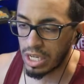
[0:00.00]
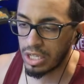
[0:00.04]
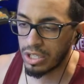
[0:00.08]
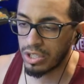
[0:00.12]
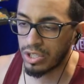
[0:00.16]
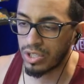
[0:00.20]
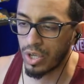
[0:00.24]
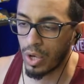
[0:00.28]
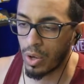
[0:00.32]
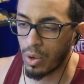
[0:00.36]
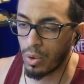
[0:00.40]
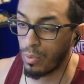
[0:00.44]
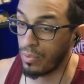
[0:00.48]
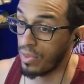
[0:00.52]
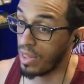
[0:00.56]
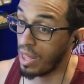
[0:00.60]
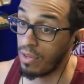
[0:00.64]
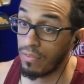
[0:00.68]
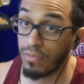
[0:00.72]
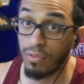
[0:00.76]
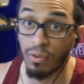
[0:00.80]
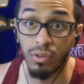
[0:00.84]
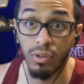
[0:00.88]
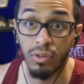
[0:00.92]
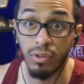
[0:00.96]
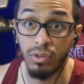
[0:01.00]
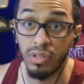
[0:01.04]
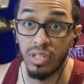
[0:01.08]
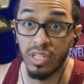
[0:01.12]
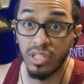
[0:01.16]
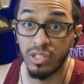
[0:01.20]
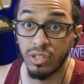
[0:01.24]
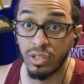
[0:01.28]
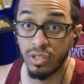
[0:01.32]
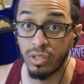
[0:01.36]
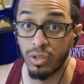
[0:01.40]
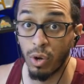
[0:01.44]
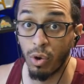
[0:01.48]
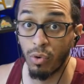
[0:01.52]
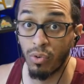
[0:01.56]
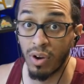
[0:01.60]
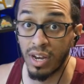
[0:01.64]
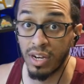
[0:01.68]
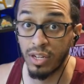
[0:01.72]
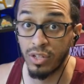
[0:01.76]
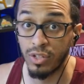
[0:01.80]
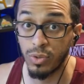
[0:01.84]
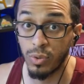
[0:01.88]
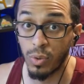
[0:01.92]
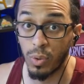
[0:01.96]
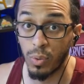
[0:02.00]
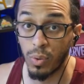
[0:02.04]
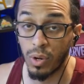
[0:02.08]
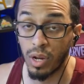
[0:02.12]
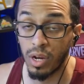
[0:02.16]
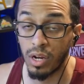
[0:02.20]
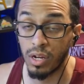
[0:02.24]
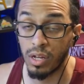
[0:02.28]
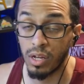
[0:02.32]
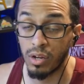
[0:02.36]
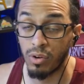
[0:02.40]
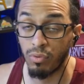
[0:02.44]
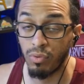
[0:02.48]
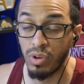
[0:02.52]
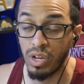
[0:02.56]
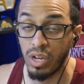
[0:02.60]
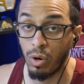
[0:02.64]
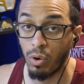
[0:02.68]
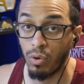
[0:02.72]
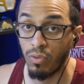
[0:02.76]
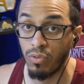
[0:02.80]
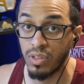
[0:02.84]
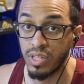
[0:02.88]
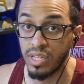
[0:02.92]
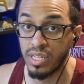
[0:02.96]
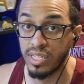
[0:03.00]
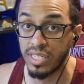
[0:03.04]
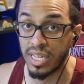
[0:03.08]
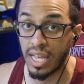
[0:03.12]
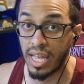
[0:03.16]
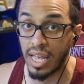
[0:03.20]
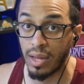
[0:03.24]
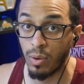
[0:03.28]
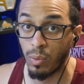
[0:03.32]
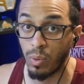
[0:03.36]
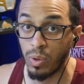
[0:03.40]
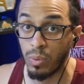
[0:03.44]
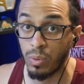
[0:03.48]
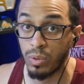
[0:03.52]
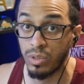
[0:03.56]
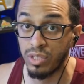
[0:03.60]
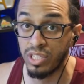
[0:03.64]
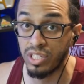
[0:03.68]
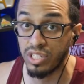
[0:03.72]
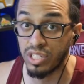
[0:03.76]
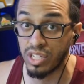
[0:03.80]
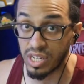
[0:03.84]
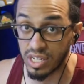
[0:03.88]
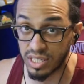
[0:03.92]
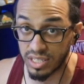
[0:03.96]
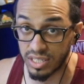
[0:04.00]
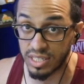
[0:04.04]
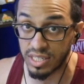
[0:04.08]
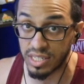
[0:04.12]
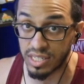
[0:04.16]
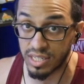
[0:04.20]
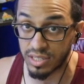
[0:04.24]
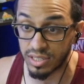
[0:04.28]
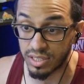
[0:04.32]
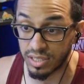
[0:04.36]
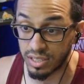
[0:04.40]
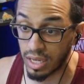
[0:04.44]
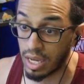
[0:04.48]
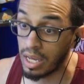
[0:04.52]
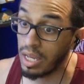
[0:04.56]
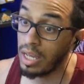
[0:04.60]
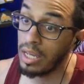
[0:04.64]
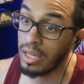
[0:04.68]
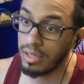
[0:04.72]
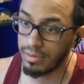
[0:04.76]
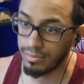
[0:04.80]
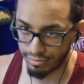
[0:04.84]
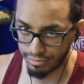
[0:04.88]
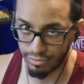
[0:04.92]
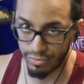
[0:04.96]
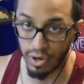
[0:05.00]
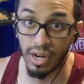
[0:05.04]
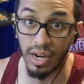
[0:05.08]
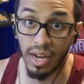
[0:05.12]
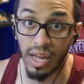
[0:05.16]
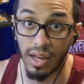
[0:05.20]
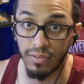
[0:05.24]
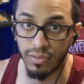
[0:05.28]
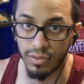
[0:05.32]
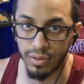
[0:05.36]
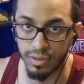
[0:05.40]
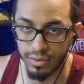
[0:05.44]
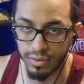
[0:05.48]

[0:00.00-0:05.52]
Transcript: So without further ado, let's just go right into it. We're going to read over this and we will discuss this right after.